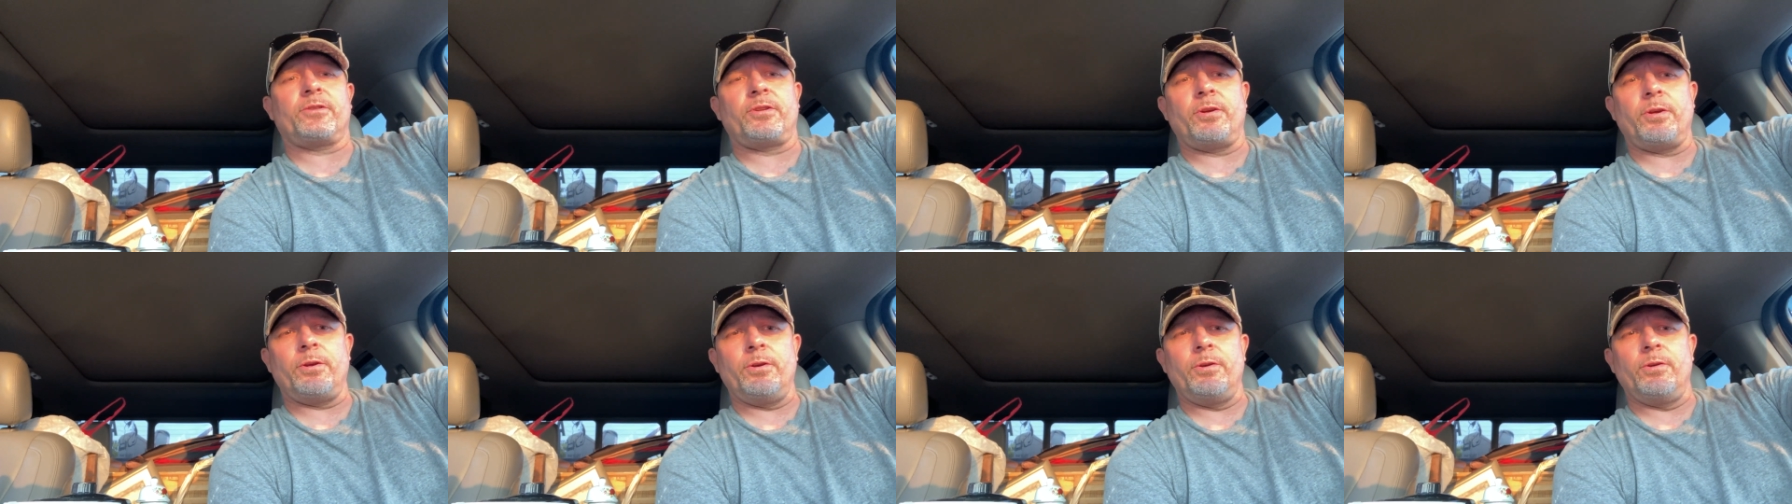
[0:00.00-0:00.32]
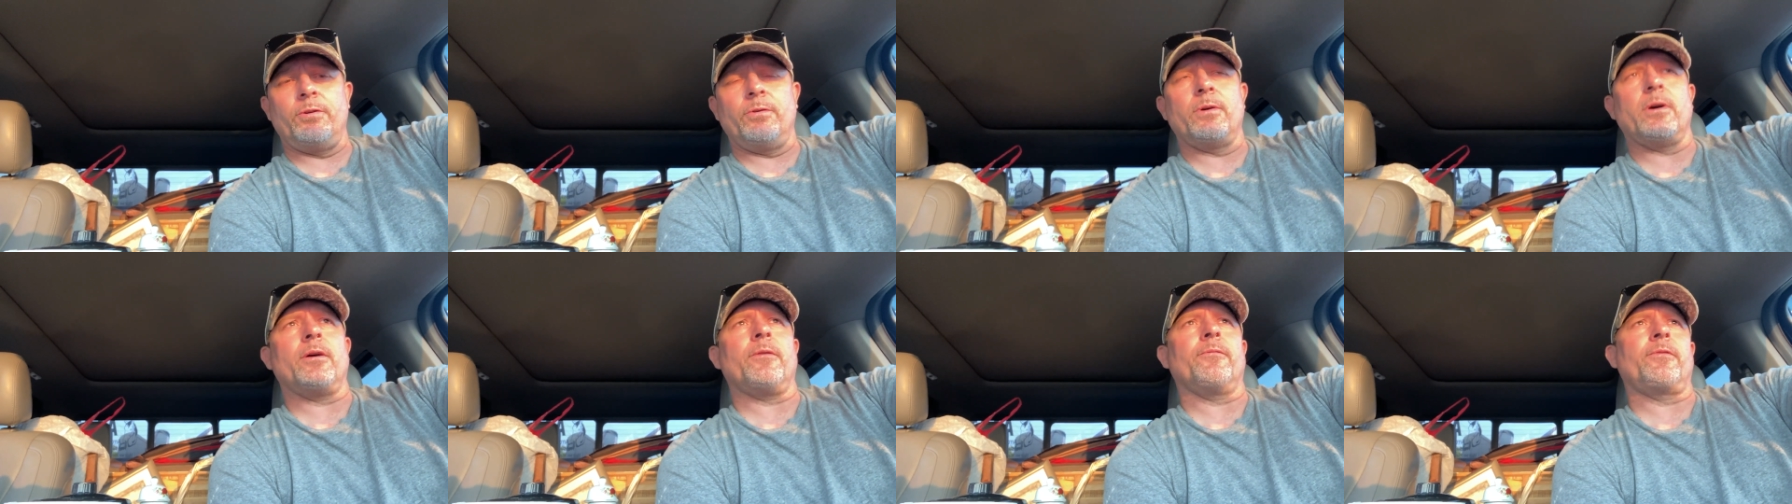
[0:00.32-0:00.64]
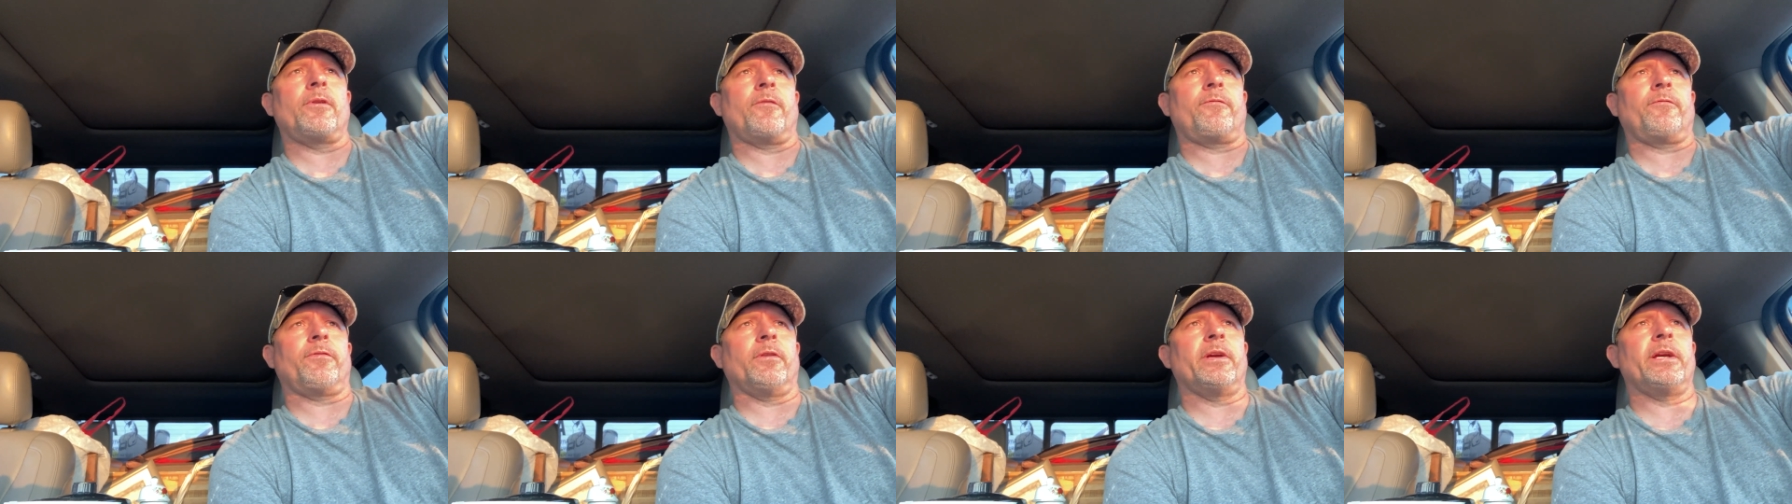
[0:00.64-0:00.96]
two of
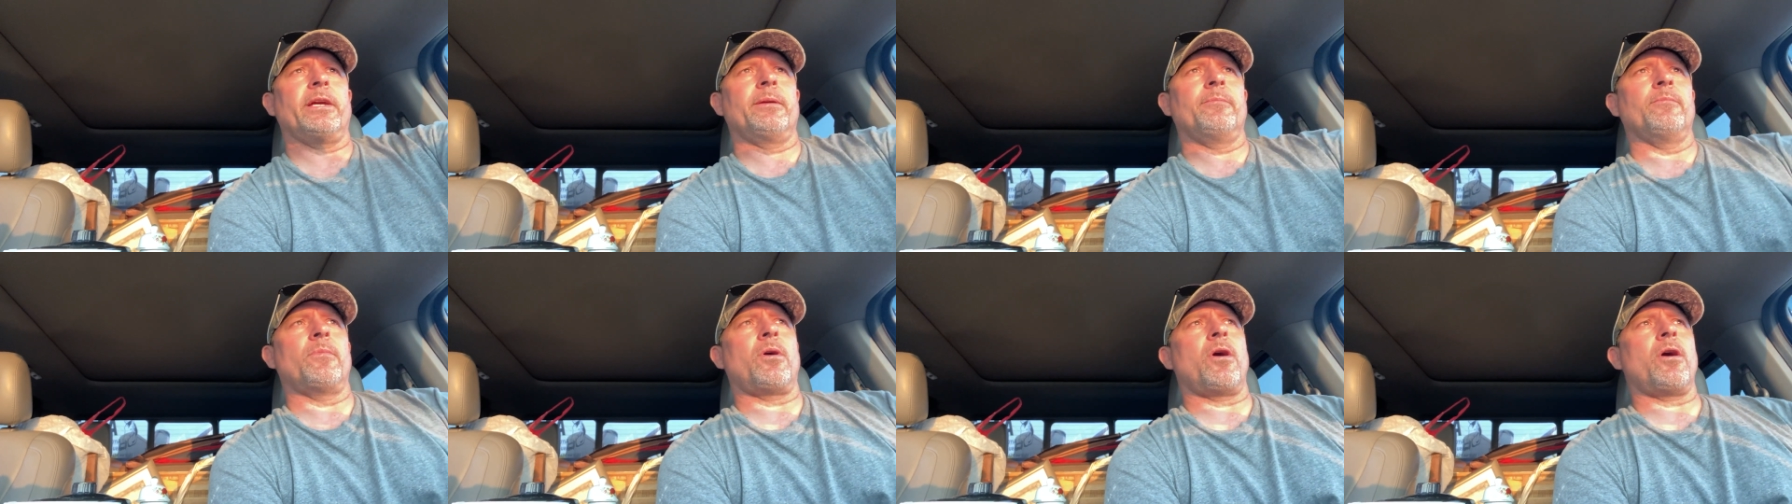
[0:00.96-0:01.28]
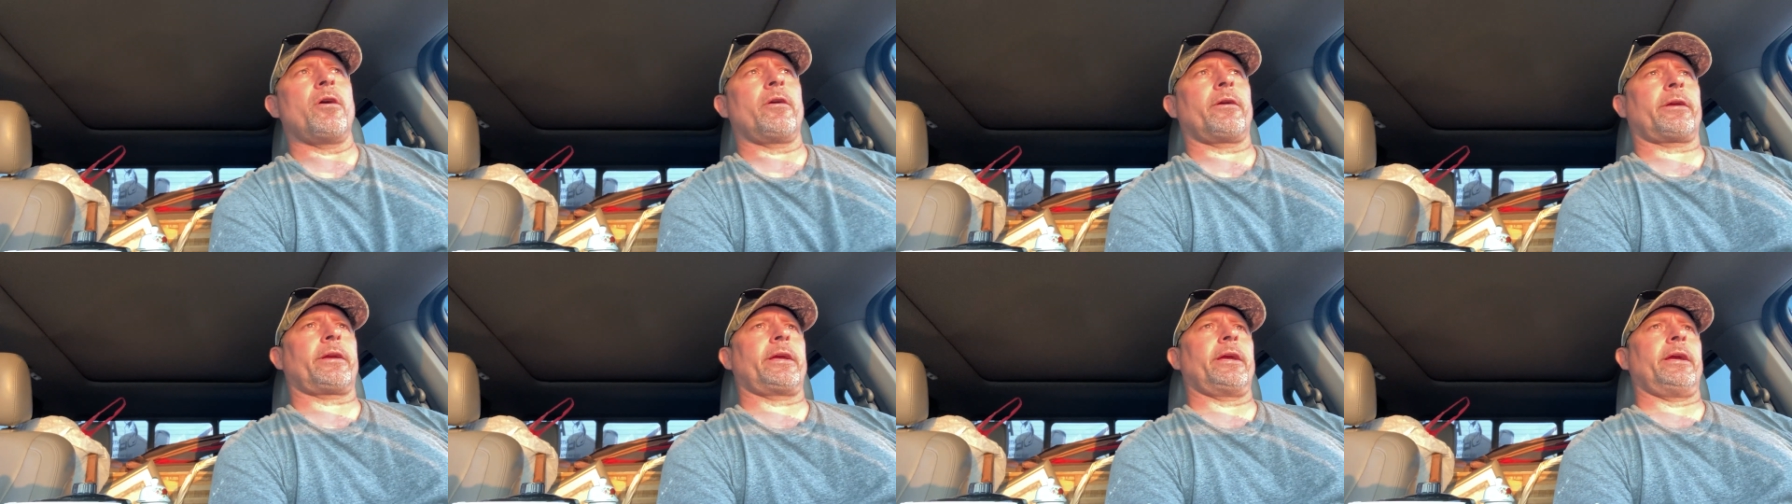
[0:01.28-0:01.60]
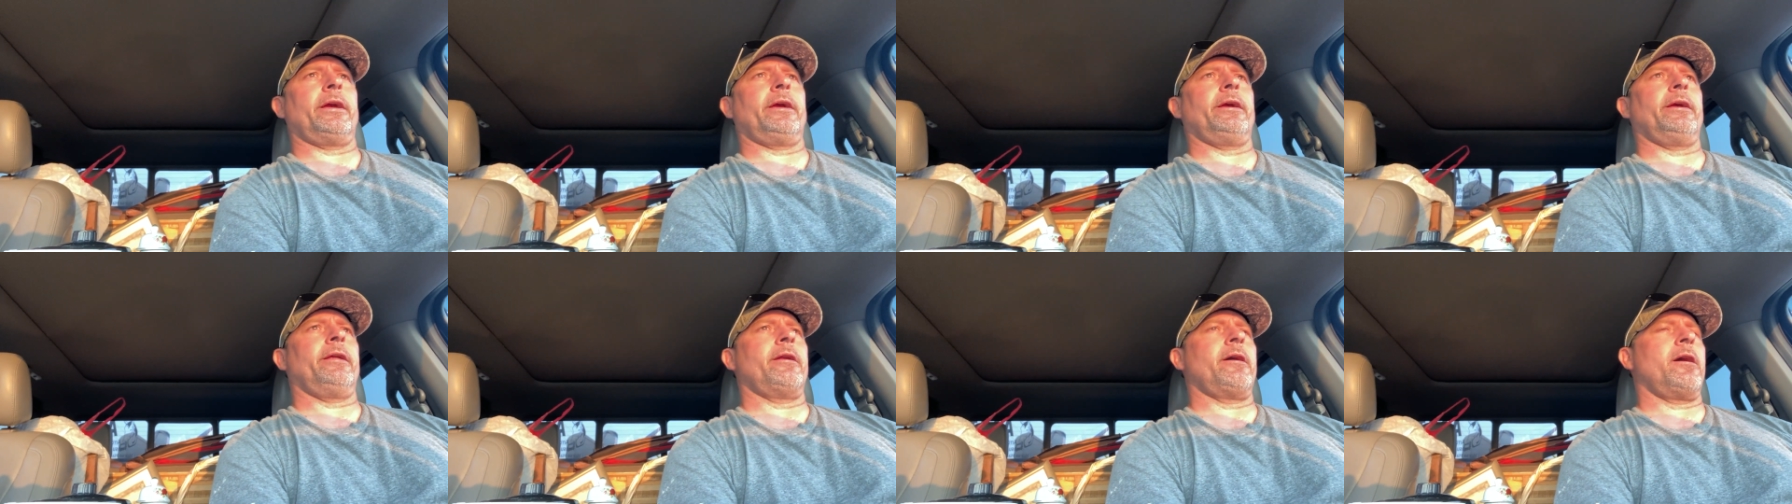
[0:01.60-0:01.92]
the flea
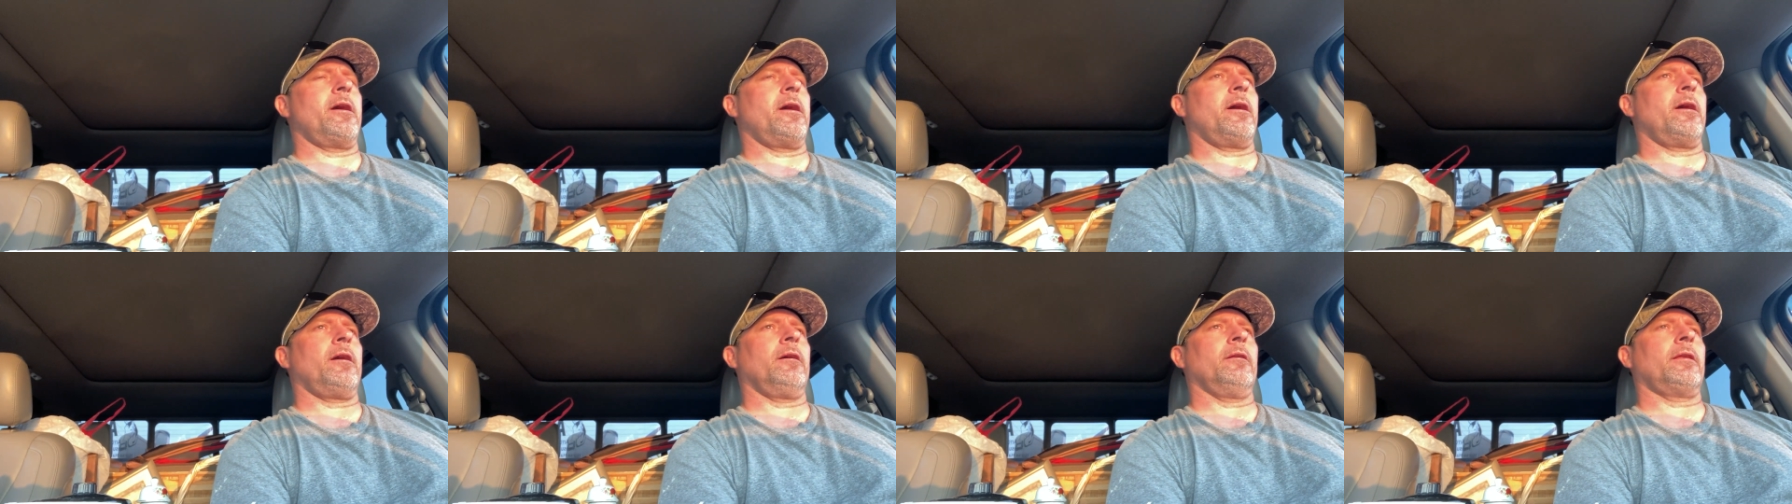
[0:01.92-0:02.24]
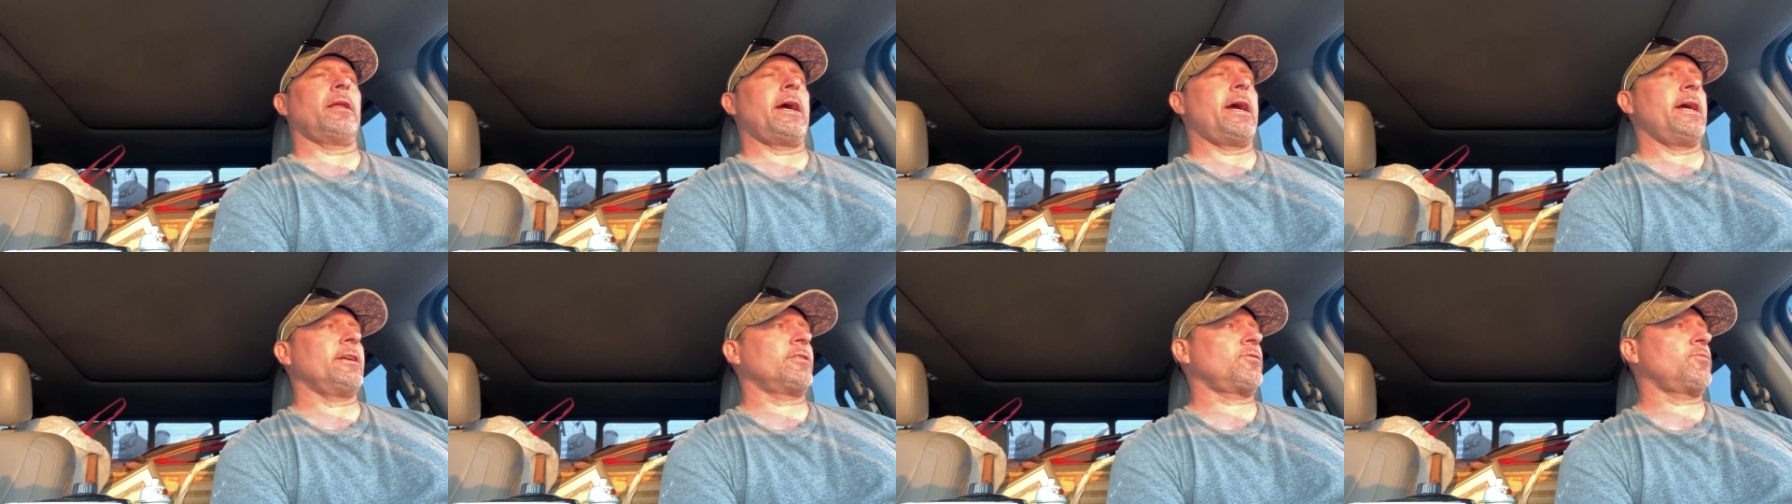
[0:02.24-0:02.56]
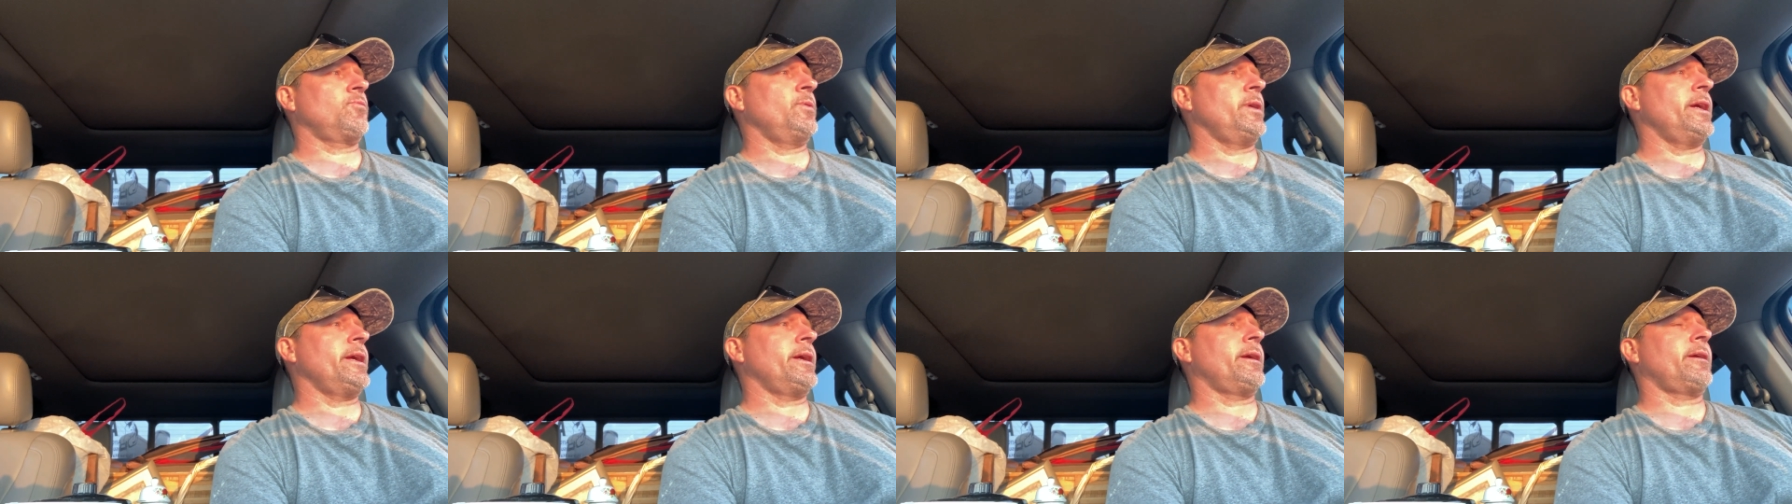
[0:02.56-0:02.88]
market. Uh, last
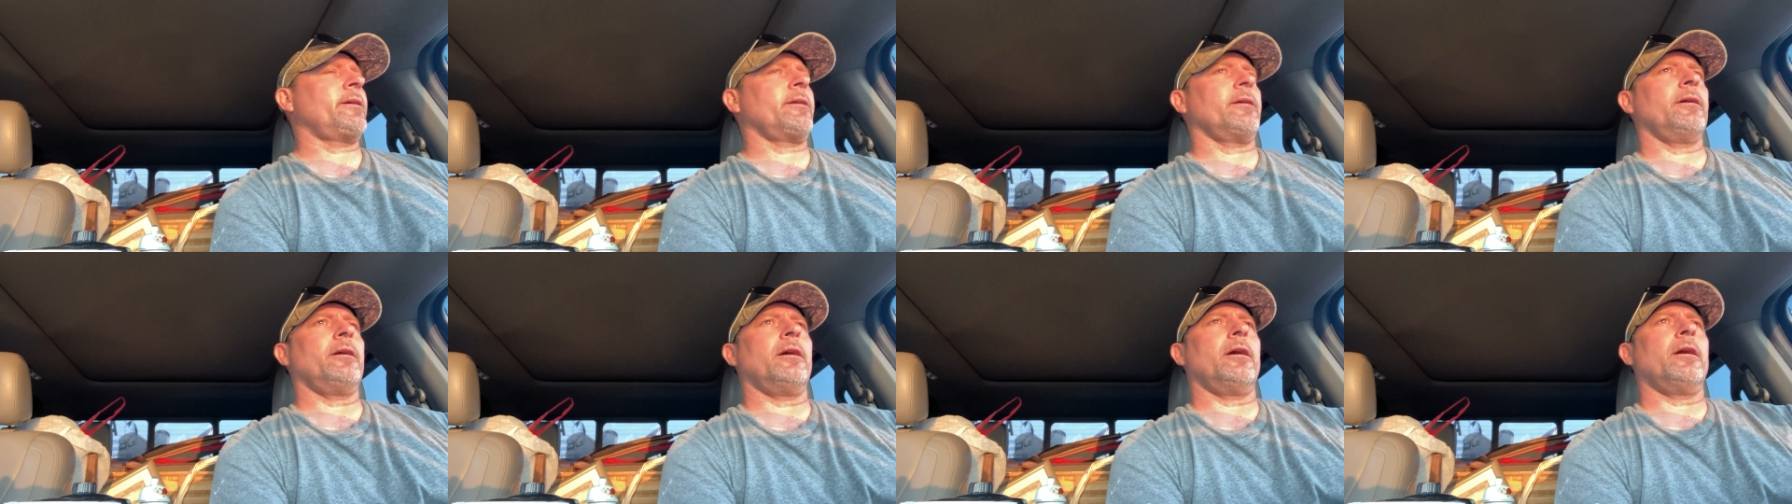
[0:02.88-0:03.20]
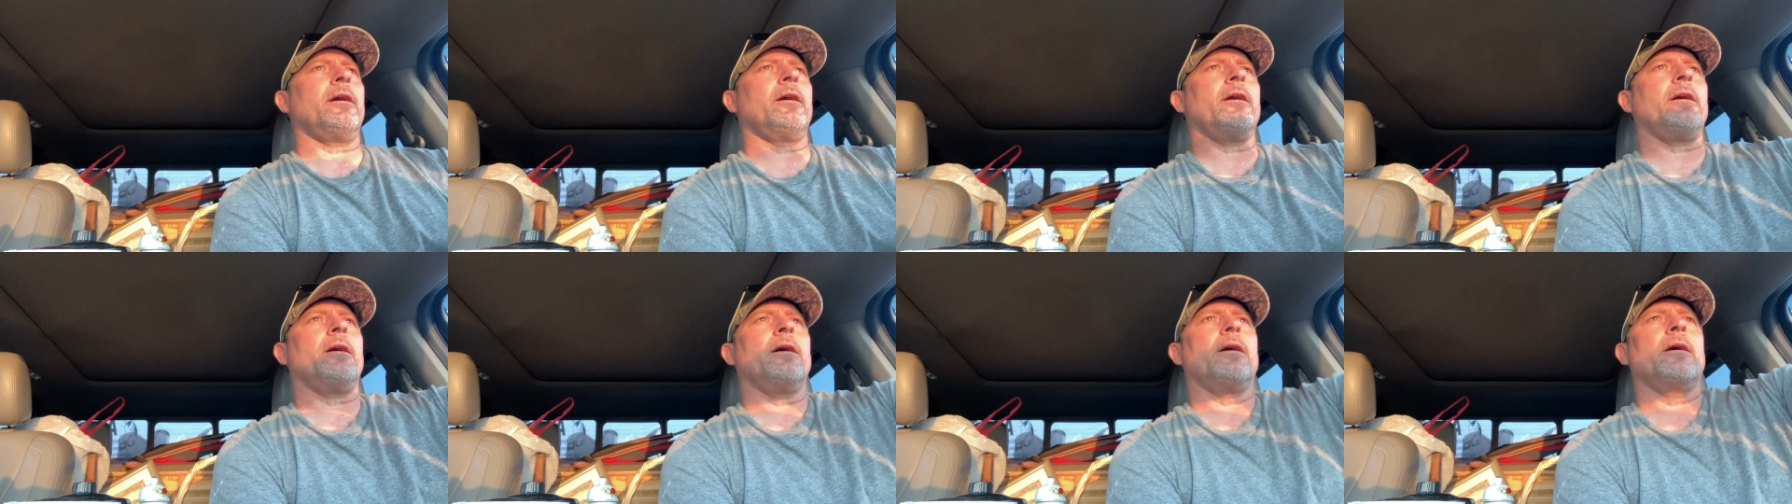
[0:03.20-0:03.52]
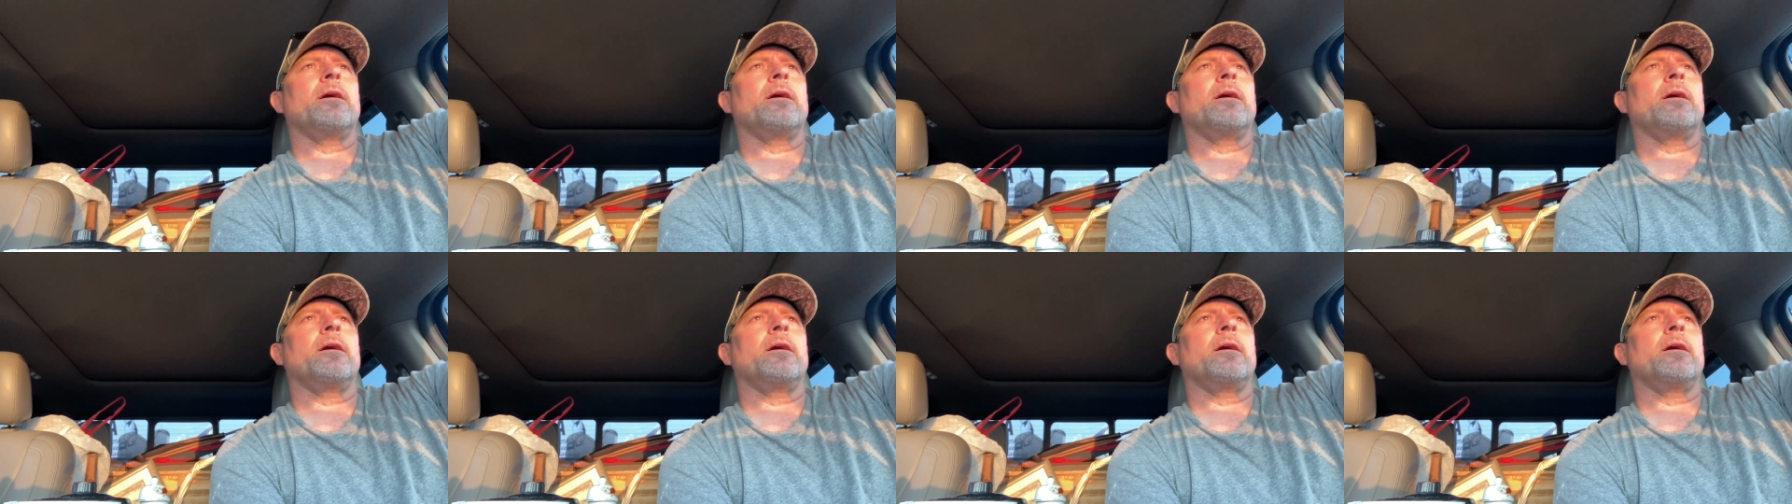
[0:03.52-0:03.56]
week, uh,